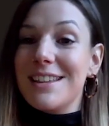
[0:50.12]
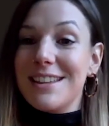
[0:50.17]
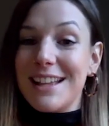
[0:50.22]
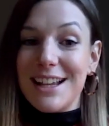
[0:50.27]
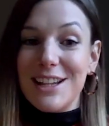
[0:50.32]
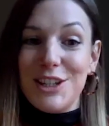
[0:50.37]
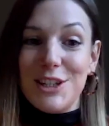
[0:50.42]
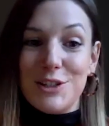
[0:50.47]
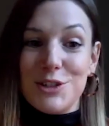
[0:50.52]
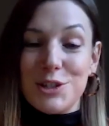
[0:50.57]

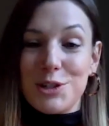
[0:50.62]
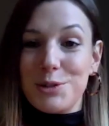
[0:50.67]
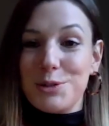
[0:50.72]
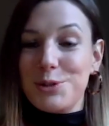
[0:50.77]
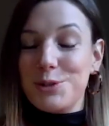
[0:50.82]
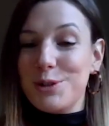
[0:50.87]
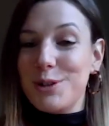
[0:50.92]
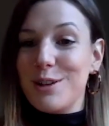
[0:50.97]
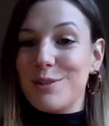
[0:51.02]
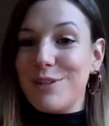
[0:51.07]
Thank you to
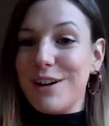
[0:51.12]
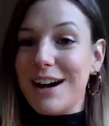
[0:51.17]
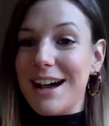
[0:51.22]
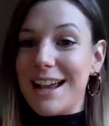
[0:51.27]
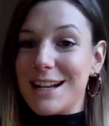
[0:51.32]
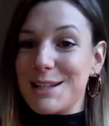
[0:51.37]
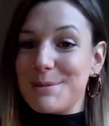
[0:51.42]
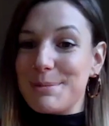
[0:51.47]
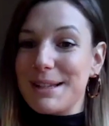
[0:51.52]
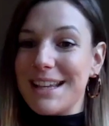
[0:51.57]
all of our
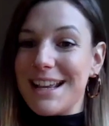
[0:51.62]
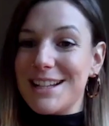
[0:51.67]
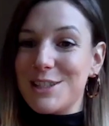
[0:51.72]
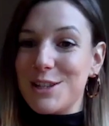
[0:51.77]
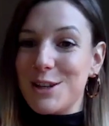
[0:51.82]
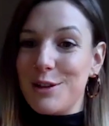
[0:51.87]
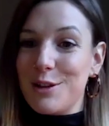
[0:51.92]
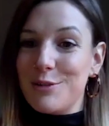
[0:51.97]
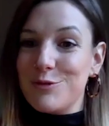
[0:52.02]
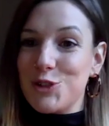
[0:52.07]
expert guests
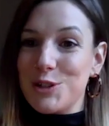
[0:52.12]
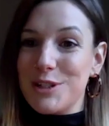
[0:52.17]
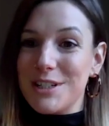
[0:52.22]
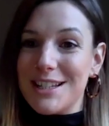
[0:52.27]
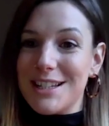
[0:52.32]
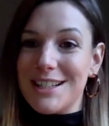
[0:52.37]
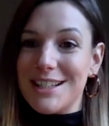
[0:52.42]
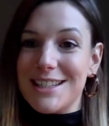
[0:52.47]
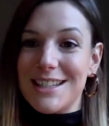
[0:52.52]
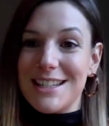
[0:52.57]
who have
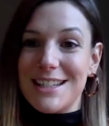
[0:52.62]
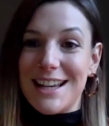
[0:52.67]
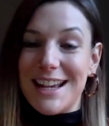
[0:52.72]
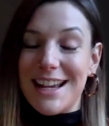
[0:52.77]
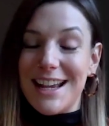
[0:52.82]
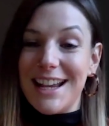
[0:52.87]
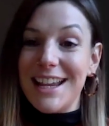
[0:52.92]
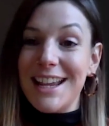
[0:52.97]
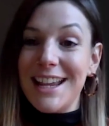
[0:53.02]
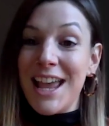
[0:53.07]
joined us
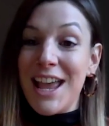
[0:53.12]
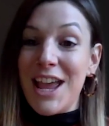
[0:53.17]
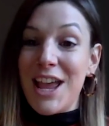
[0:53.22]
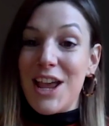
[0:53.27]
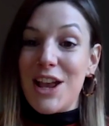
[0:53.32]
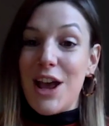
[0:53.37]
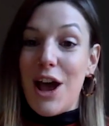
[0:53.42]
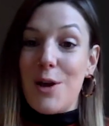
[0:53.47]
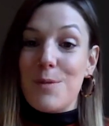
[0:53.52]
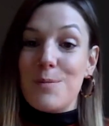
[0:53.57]
today.
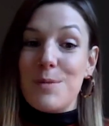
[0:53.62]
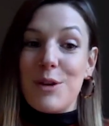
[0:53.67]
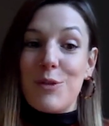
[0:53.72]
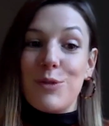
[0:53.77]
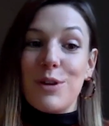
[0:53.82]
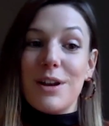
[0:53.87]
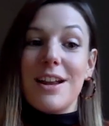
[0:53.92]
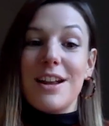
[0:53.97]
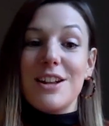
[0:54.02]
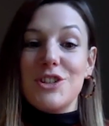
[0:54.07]
If
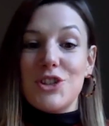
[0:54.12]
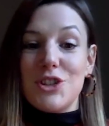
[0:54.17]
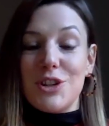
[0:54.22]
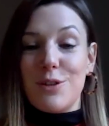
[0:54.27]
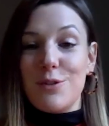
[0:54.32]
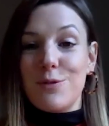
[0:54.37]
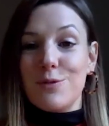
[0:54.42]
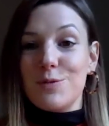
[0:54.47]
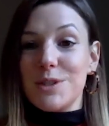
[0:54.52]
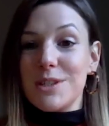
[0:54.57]
we'd like
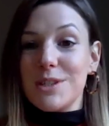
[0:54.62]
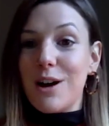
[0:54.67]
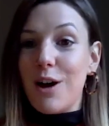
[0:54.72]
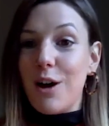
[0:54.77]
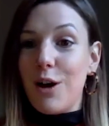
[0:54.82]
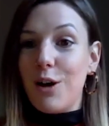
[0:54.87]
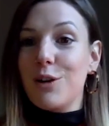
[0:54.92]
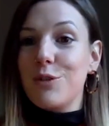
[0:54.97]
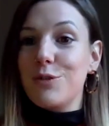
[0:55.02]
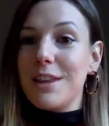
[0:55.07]
to
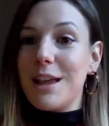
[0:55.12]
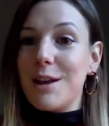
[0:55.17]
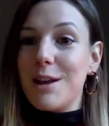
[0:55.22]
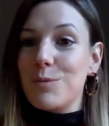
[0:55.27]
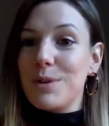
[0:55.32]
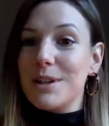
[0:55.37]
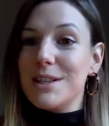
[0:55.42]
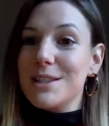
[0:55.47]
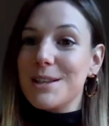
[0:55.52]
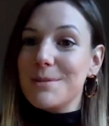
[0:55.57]
start off then
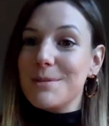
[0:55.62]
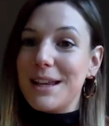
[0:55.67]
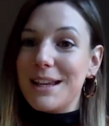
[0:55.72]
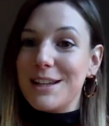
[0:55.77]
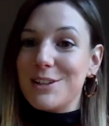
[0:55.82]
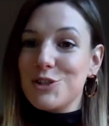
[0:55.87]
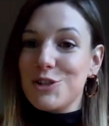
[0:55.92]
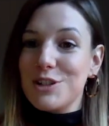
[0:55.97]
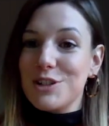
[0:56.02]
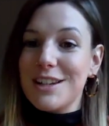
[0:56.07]
with some
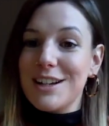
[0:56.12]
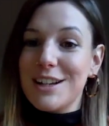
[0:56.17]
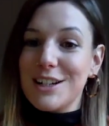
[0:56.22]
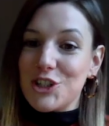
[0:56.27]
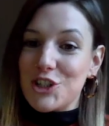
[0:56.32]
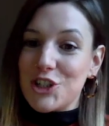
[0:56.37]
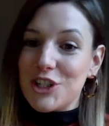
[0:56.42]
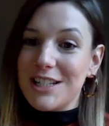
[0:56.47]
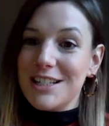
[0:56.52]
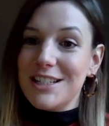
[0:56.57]

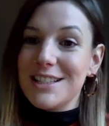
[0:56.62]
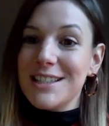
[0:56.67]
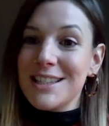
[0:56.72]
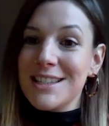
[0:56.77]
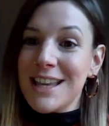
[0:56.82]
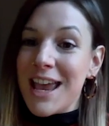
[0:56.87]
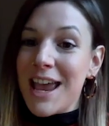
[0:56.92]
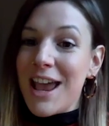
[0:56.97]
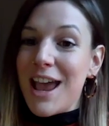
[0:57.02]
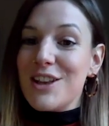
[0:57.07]
introductions.
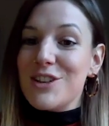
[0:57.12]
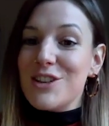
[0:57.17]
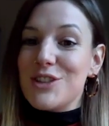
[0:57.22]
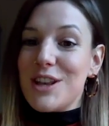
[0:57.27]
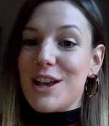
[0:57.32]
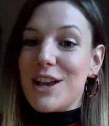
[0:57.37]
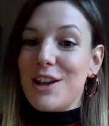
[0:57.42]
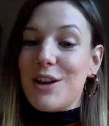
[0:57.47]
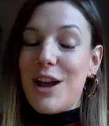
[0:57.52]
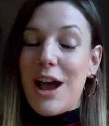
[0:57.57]

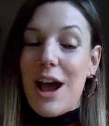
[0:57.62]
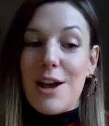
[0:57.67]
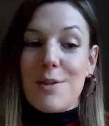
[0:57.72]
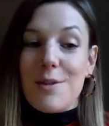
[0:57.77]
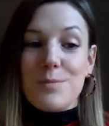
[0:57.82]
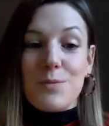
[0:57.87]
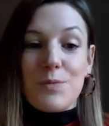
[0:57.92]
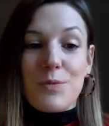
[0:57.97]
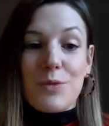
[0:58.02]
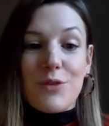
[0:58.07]
So
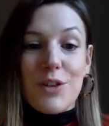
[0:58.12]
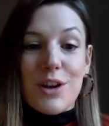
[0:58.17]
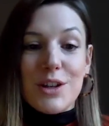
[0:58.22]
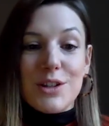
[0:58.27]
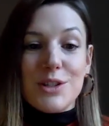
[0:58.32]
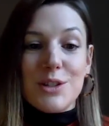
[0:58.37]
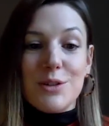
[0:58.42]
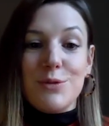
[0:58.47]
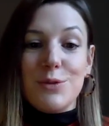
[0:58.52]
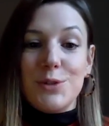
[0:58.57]

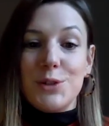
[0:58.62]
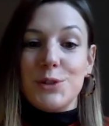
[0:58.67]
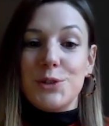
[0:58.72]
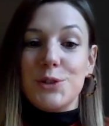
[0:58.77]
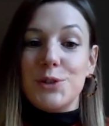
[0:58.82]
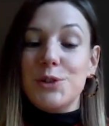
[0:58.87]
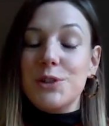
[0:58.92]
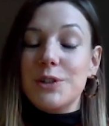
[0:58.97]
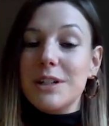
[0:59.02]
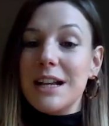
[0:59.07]
first of
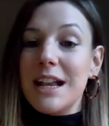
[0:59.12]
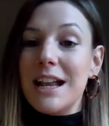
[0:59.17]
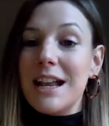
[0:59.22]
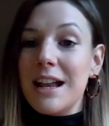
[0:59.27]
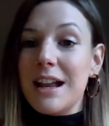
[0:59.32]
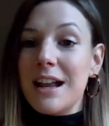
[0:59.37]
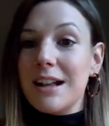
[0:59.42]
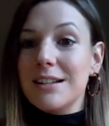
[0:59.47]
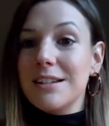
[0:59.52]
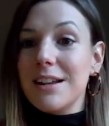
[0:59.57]
all,
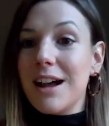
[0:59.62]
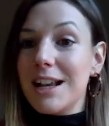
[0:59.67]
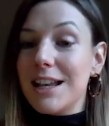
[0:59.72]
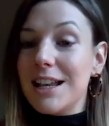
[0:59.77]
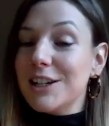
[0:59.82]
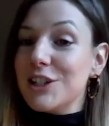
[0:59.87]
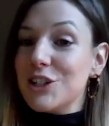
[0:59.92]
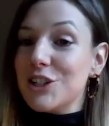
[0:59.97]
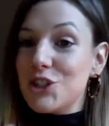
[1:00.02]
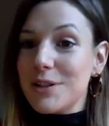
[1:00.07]

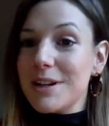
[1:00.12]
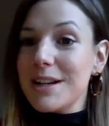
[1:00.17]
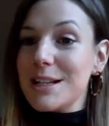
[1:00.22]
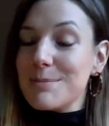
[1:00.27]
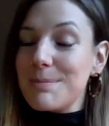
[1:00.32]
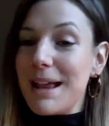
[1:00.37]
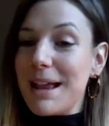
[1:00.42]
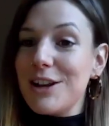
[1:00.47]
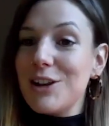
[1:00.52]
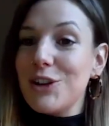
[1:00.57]
Naila, could you
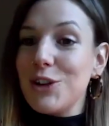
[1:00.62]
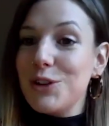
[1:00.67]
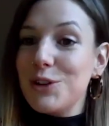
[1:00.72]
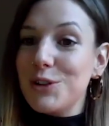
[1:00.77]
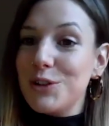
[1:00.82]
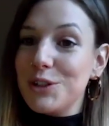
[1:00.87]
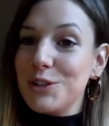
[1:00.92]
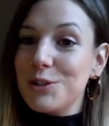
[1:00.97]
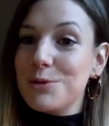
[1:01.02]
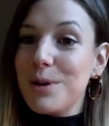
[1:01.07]
explain who
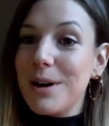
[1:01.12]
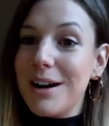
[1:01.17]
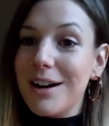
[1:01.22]
you